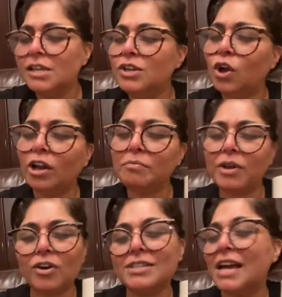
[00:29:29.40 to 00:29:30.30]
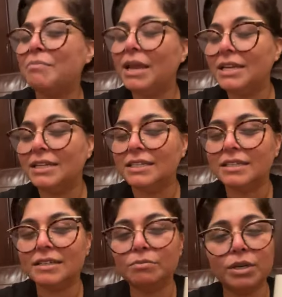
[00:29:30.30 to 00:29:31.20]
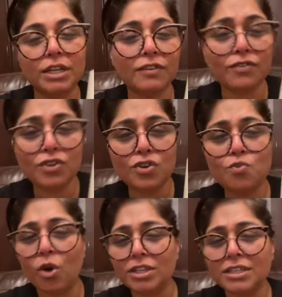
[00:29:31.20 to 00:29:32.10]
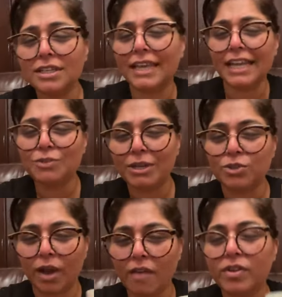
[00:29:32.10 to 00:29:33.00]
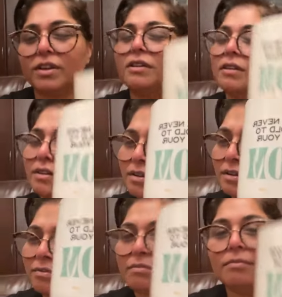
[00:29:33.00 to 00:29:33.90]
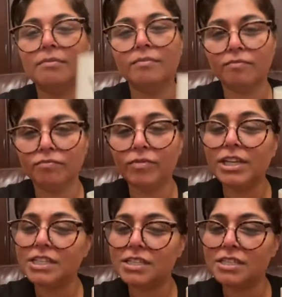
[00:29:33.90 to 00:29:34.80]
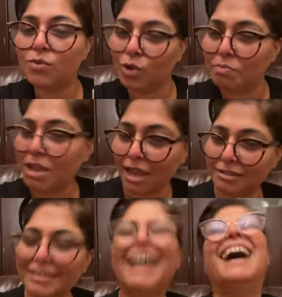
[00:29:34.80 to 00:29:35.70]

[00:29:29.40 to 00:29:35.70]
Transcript: Not because I made it, but if you wanted a gateway to heaven, this would be it.